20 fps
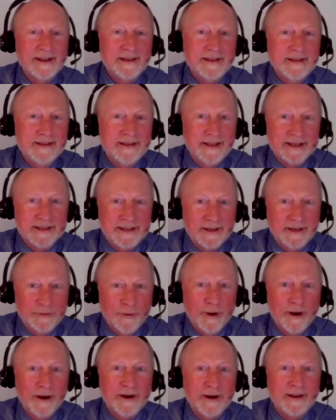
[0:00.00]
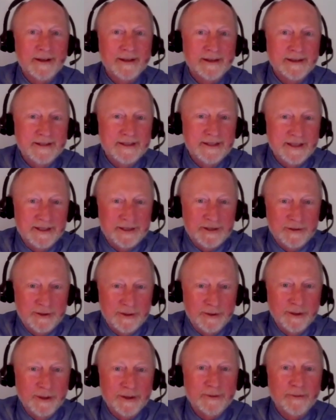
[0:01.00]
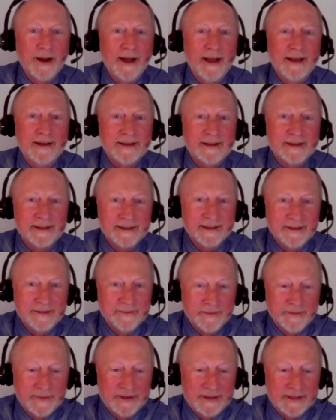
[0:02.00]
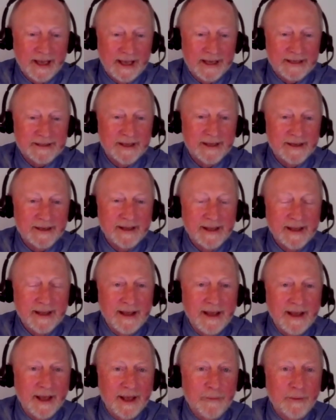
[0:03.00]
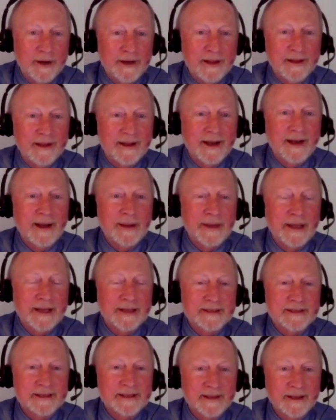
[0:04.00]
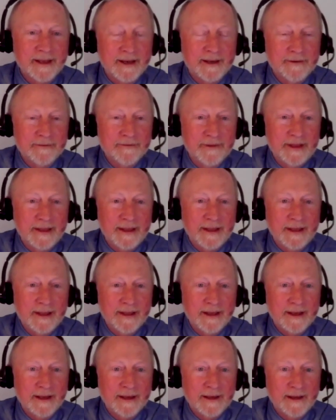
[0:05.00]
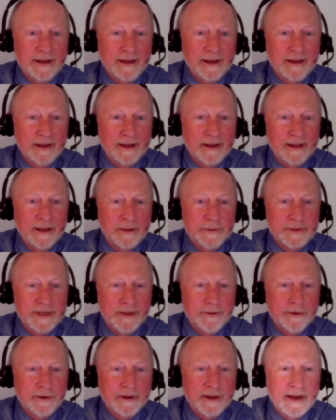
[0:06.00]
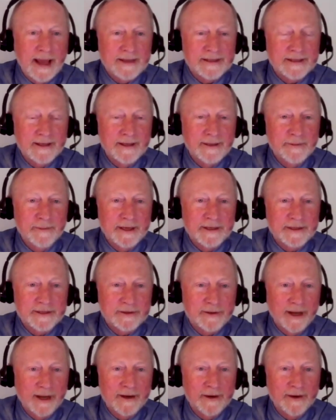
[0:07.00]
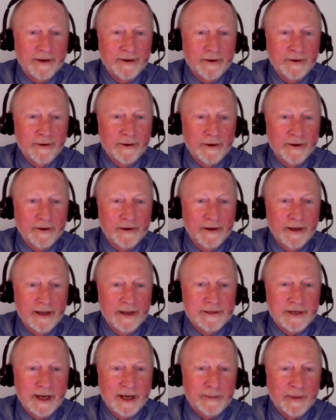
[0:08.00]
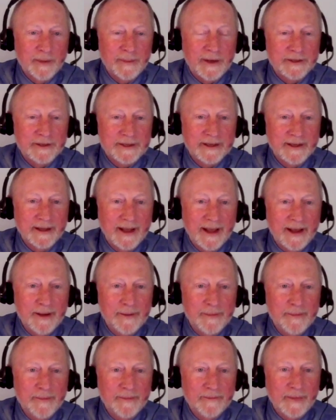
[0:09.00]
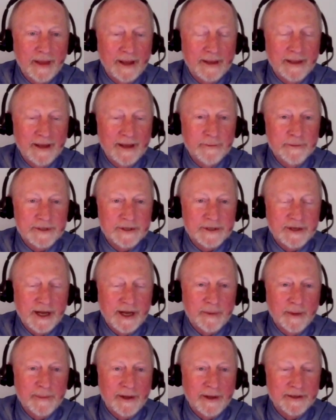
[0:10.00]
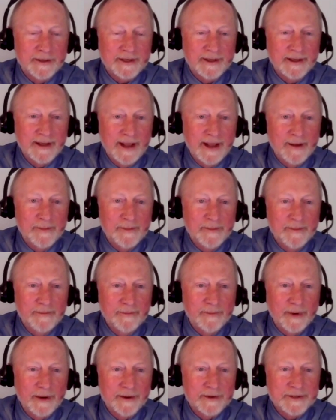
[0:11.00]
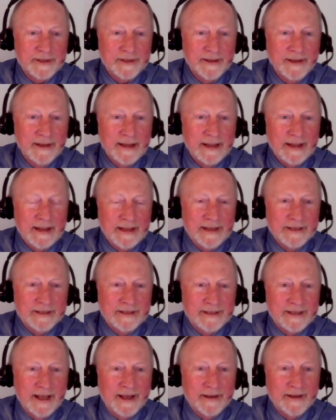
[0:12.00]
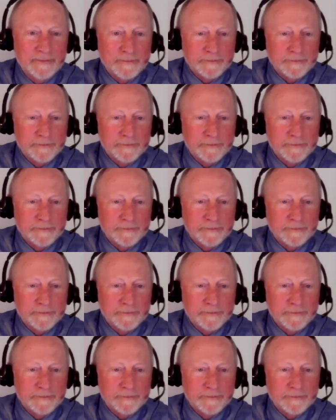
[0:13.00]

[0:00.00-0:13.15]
Does it work? Did you do it right? Test it. And one of the comments of it was either a NASA administrator or a Jet Propulsion Lab, I think it was a Jet Propulsion Lab person, said,